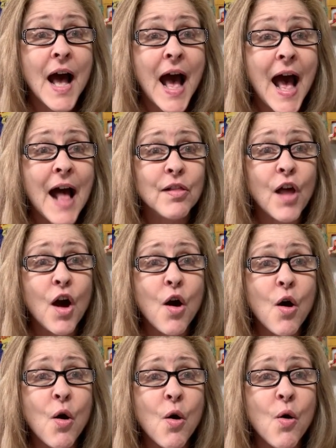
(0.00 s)

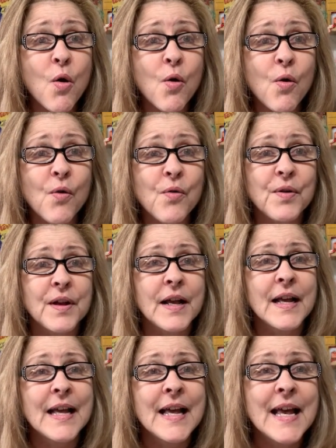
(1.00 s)
Hello,
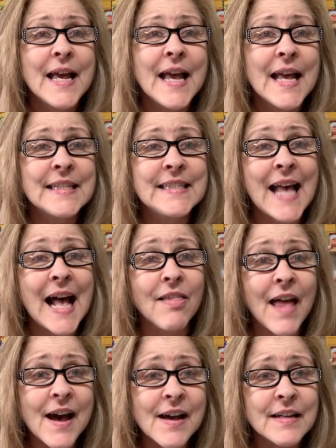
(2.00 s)

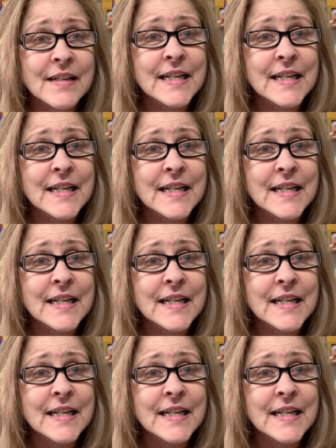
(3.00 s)
Azella.